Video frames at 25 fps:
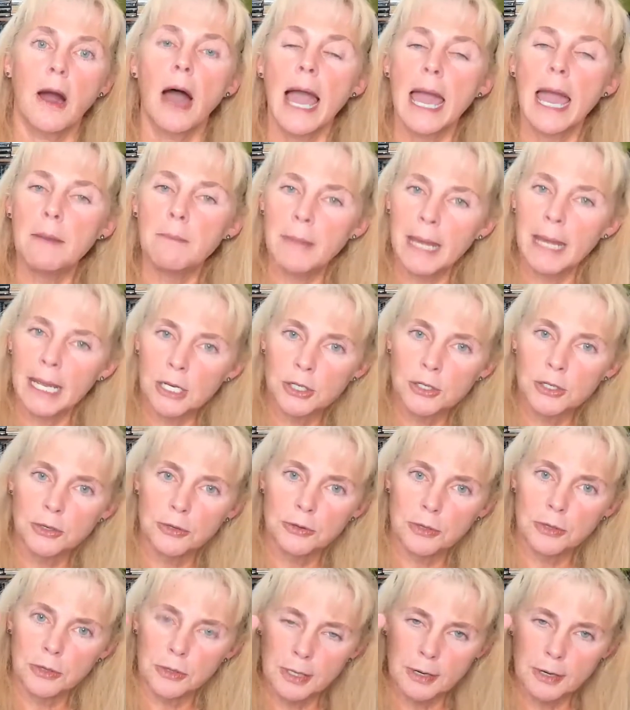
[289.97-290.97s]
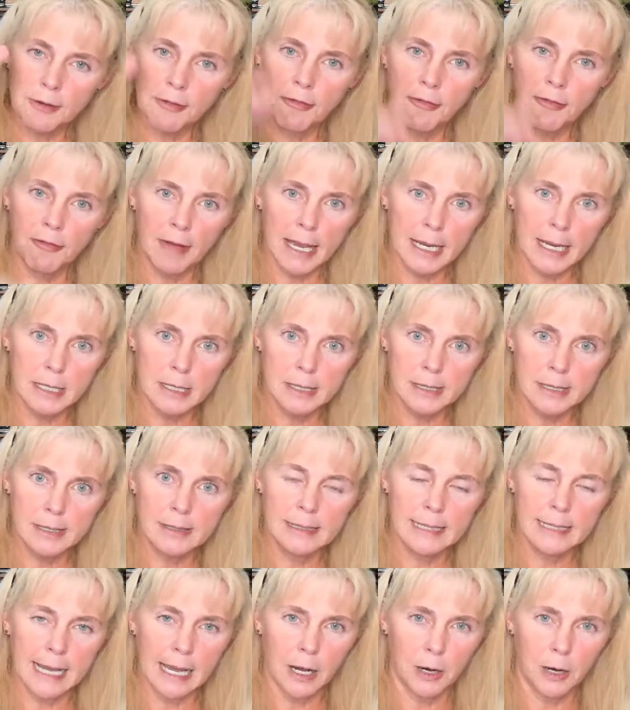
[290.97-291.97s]
and make sure that they're face
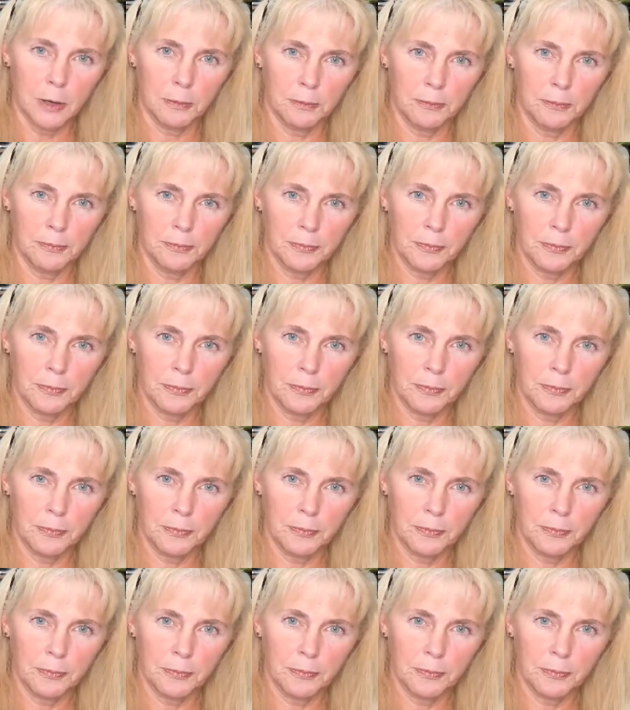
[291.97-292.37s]
down.